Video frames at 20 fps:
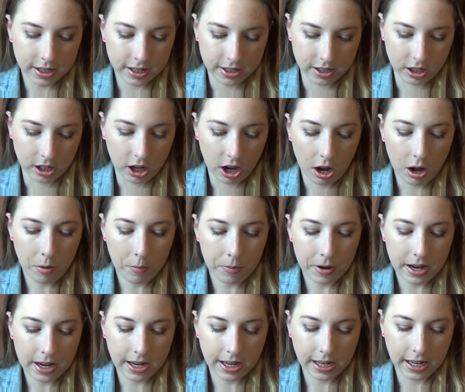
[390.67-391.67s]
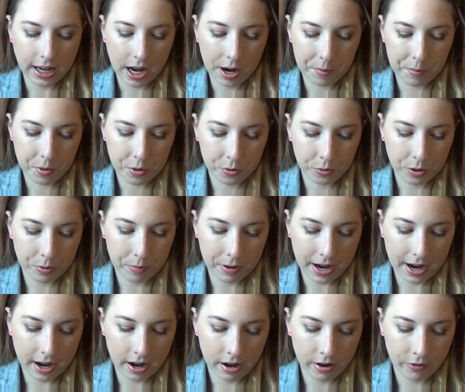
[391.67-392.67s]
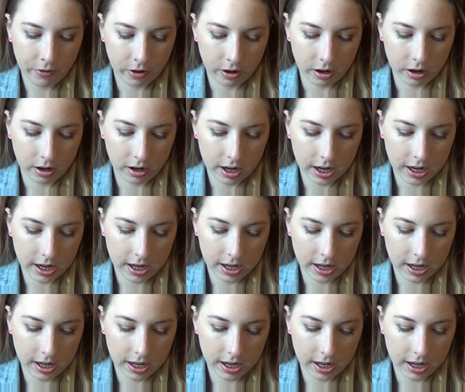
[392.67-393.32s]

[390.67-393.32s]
It's gum and enamel repair for